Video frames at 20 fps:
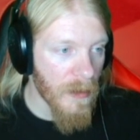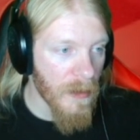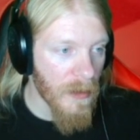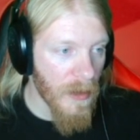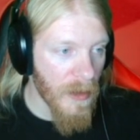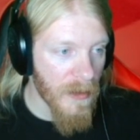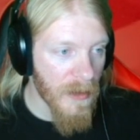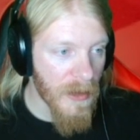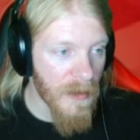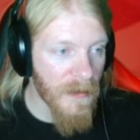
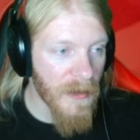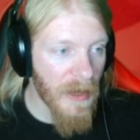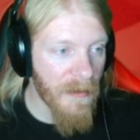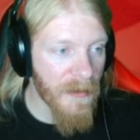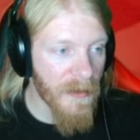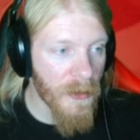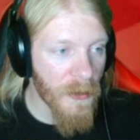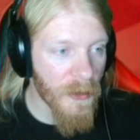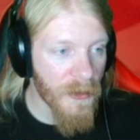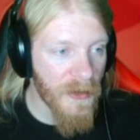And they even have
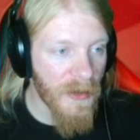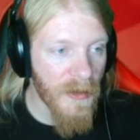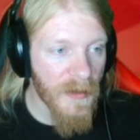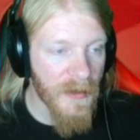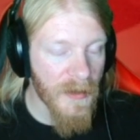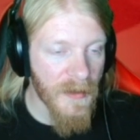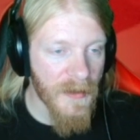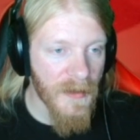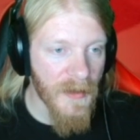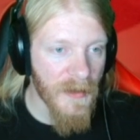a 13
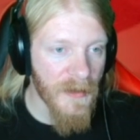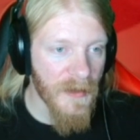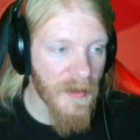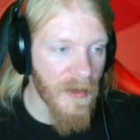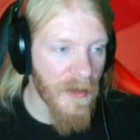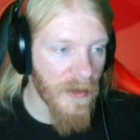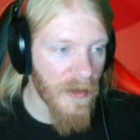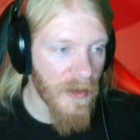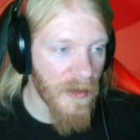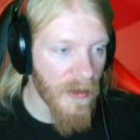to assist
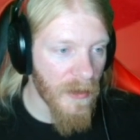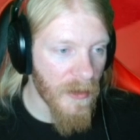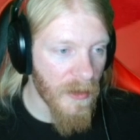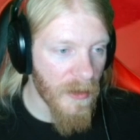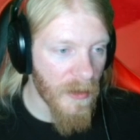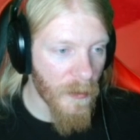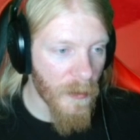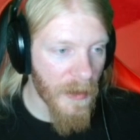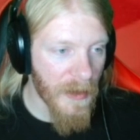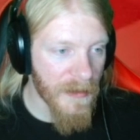here in
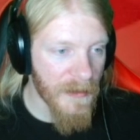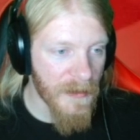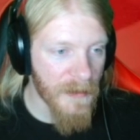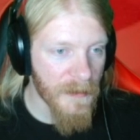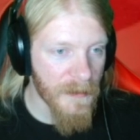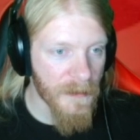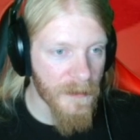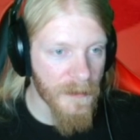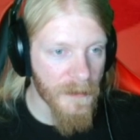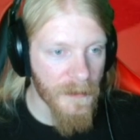the West.
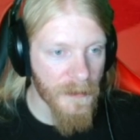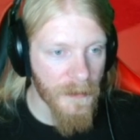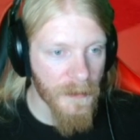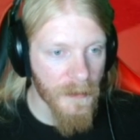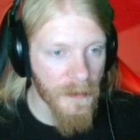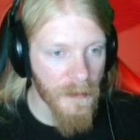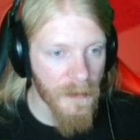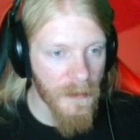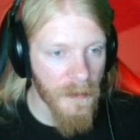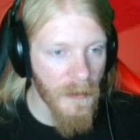
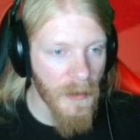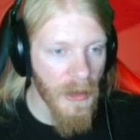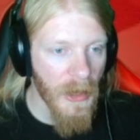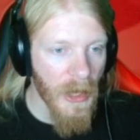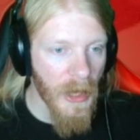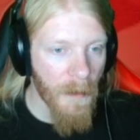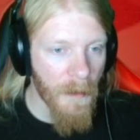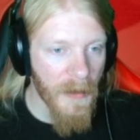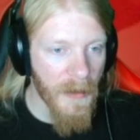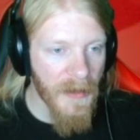
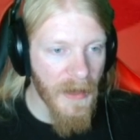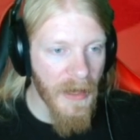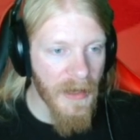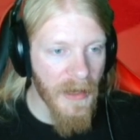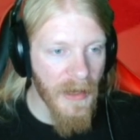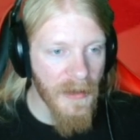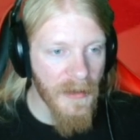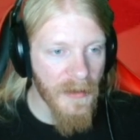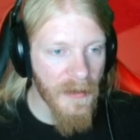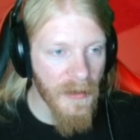But that
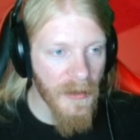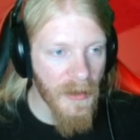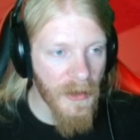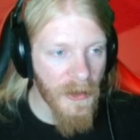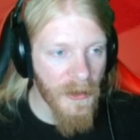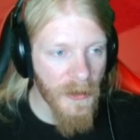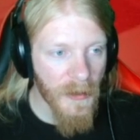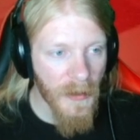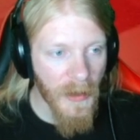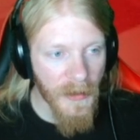
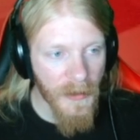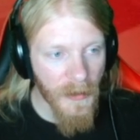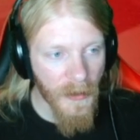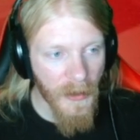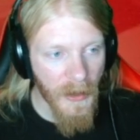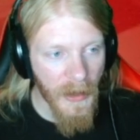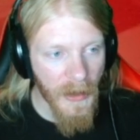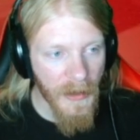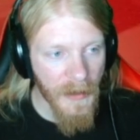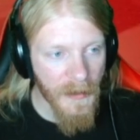92 has all the
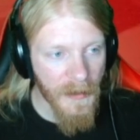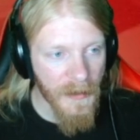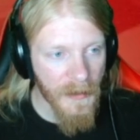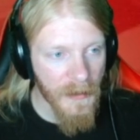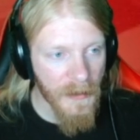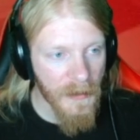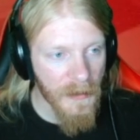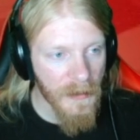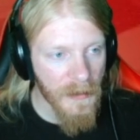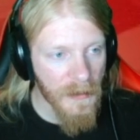lines.
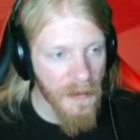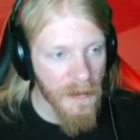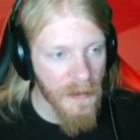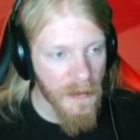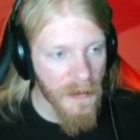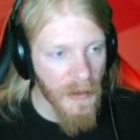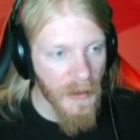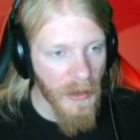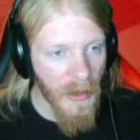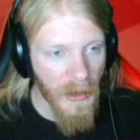
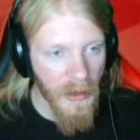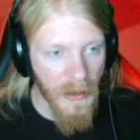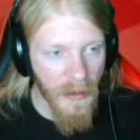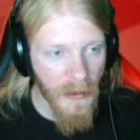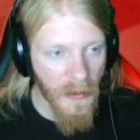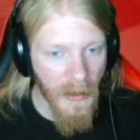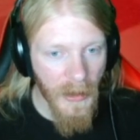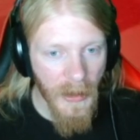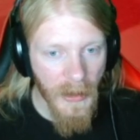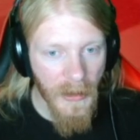It
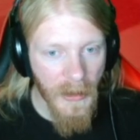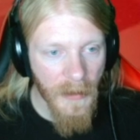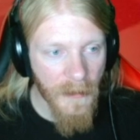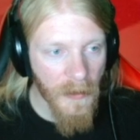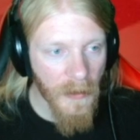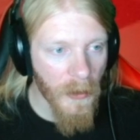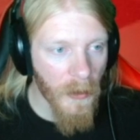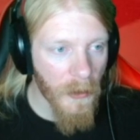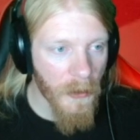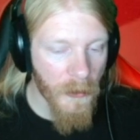can
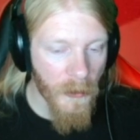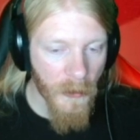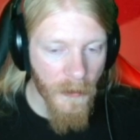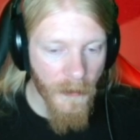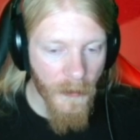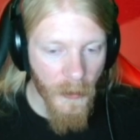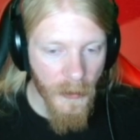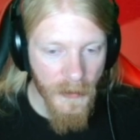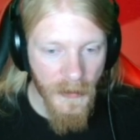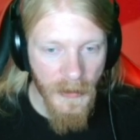even go through the
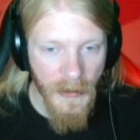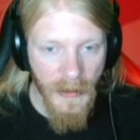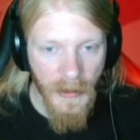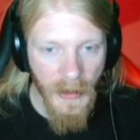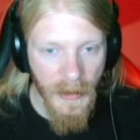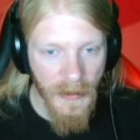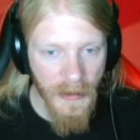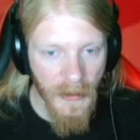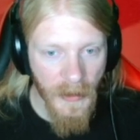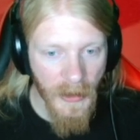14.
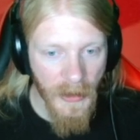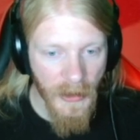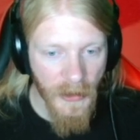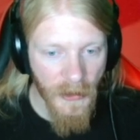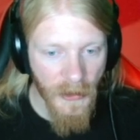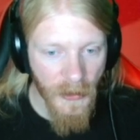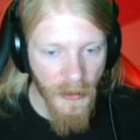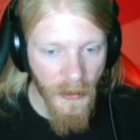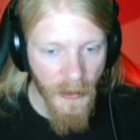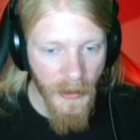That's not an
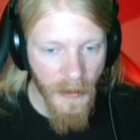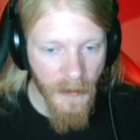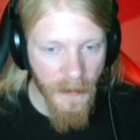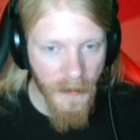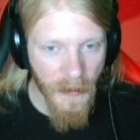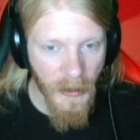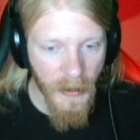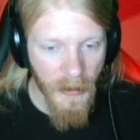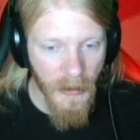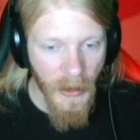issue. They've
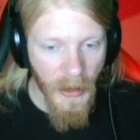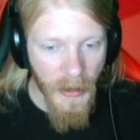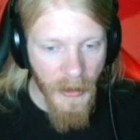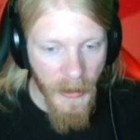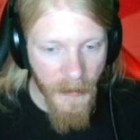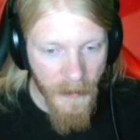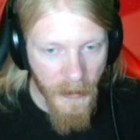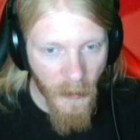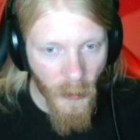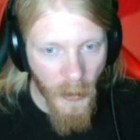got
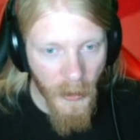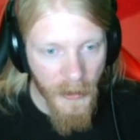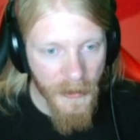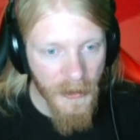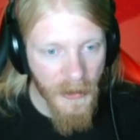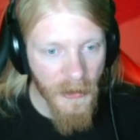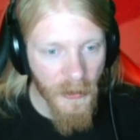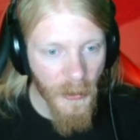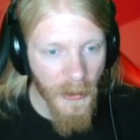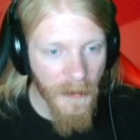
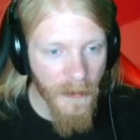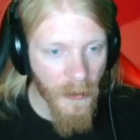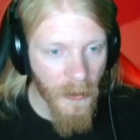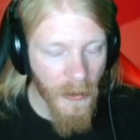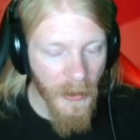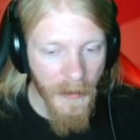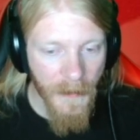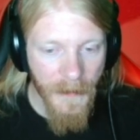124.